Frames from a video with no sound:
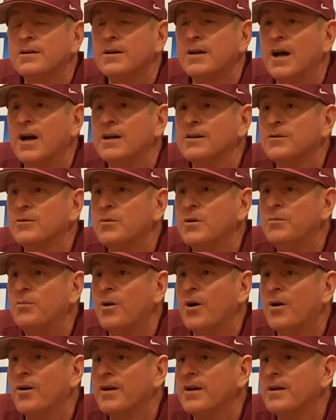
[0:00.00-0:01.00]
Guys that we
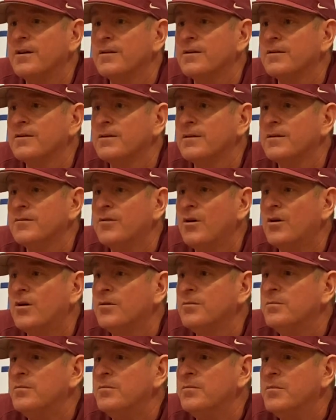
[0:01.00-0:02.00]
brought in, they've
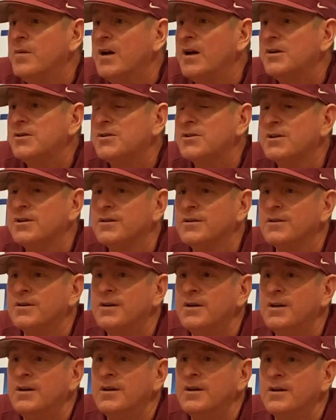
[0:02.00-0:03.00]
all meshed and,
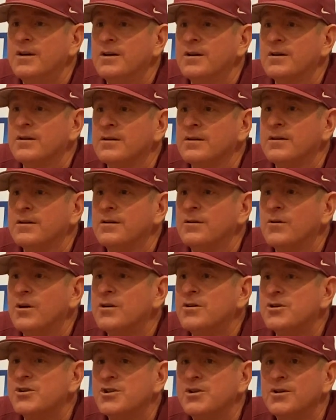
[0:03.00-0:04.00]
you know,
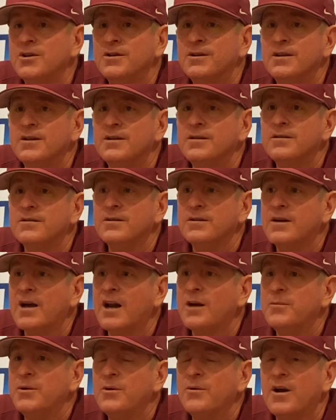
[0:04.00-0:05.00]
understood that you
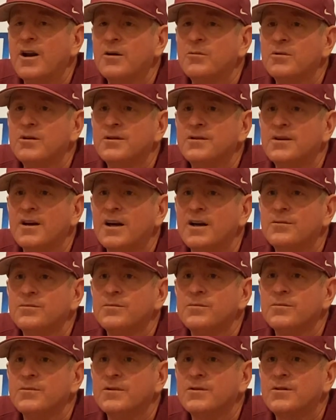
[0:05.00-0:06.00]
got to be ready when your
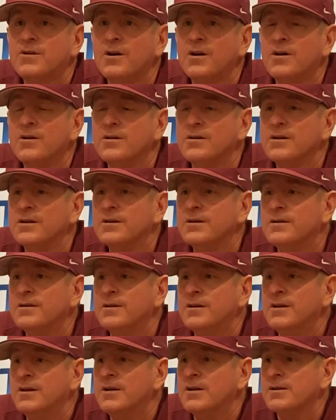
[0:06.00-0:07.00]
time is called.
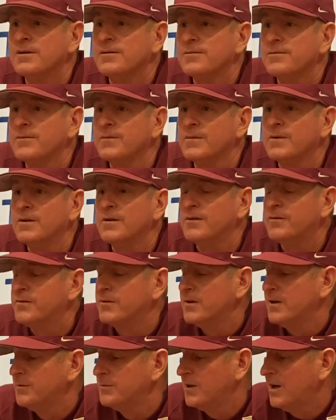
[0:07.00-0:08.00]
And
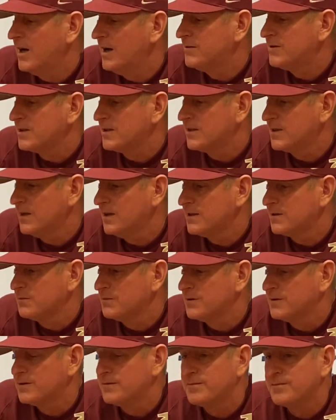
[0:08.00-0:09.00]
for them to have success
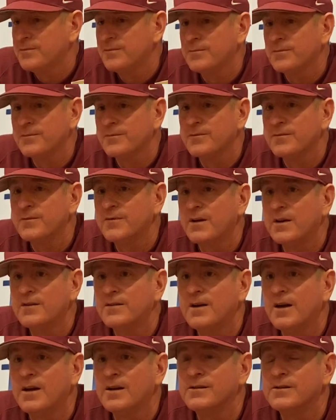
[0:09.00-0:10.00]
was
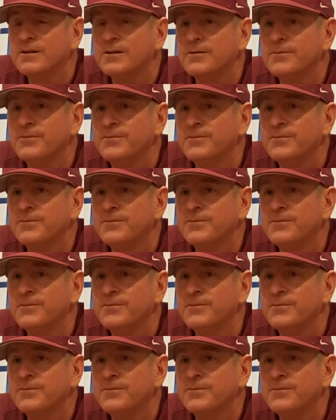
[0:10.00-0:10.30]
fantastic.